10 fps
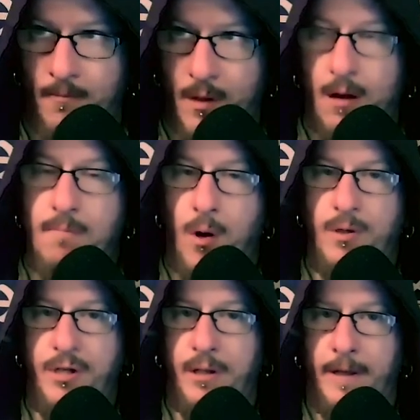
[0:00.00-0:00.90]

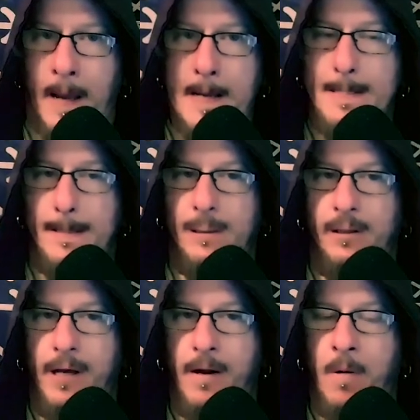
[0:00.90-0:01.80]
emotionally,
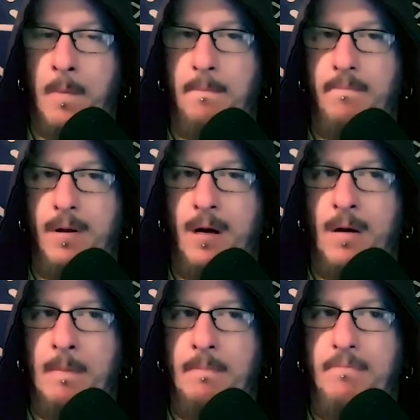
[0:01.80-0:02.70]
you know,
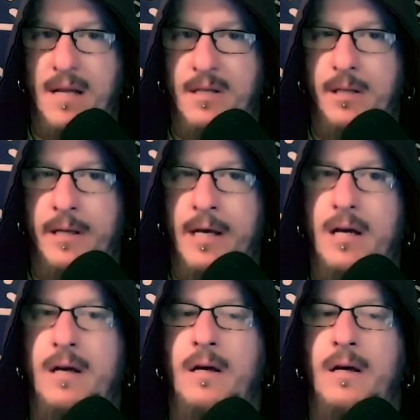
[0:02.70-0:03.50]
um, mentally,